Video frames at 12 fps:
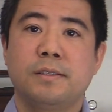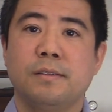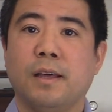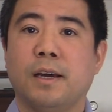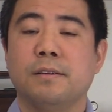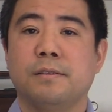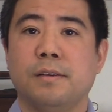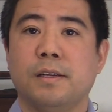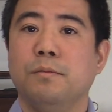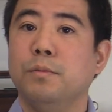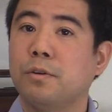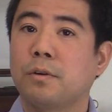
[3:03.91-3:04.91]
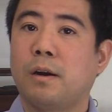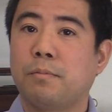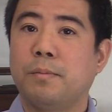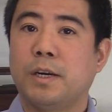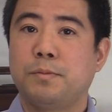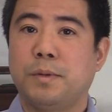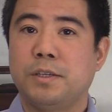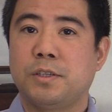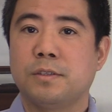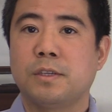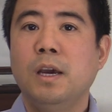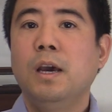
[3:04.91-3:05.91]
and that is that immunocompromised
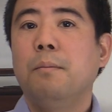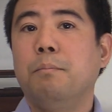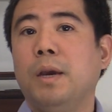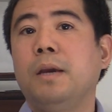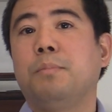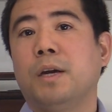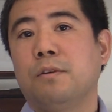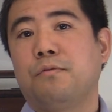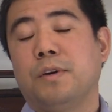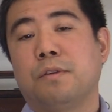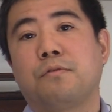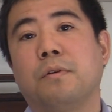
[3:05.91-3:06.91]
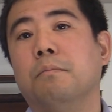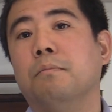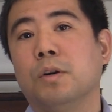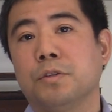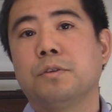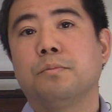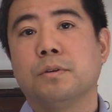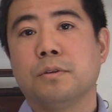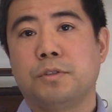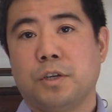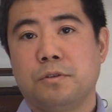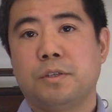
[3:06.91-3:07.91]
patients may benefit from multiple
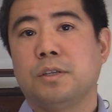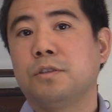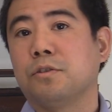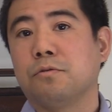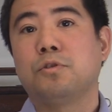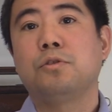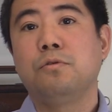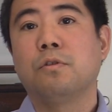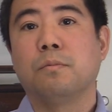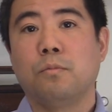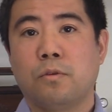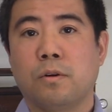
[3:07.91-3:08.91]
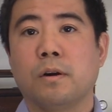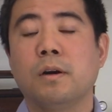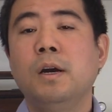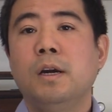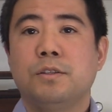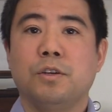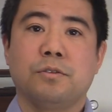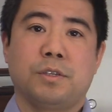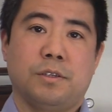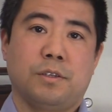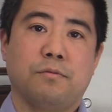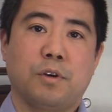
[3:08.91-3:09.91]
doses, so 2 or more
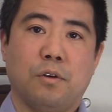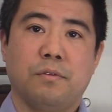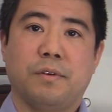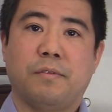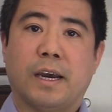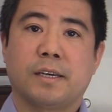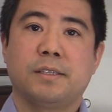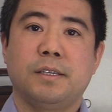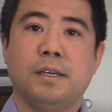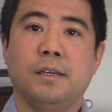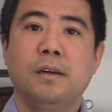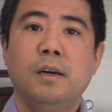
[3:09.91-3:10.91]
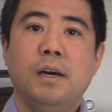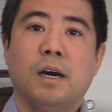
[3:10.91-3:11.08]
doses of COVID vaccine